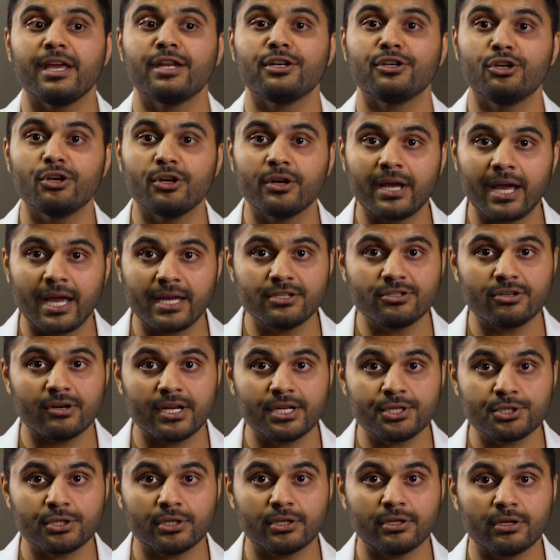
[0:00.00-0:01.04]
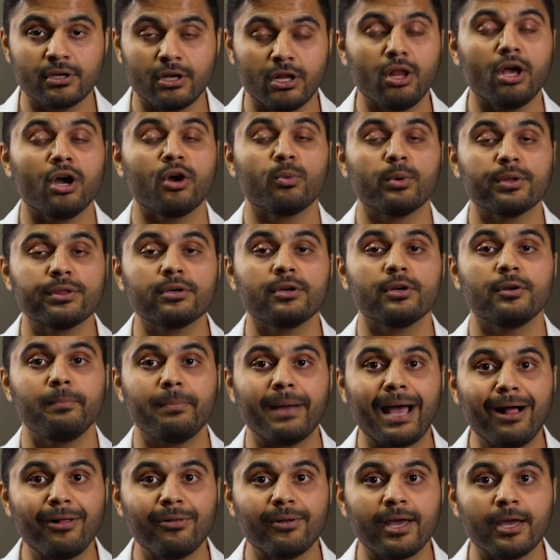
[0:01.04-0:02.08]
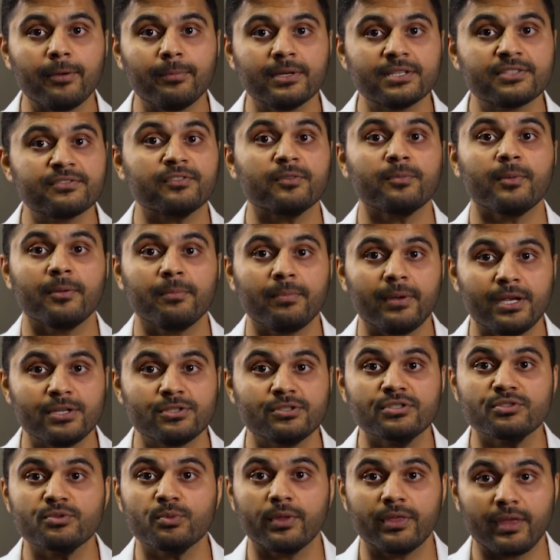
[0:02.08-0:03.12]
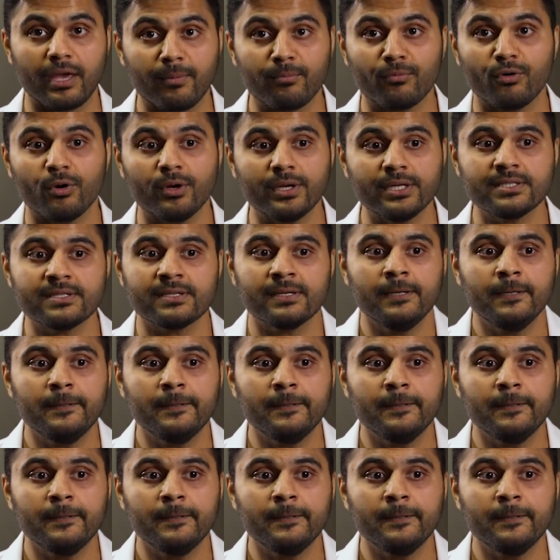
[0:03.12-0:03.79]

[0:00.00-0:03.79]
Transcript: and good hydration along with good bowel habits for my patients with hemorrhoids.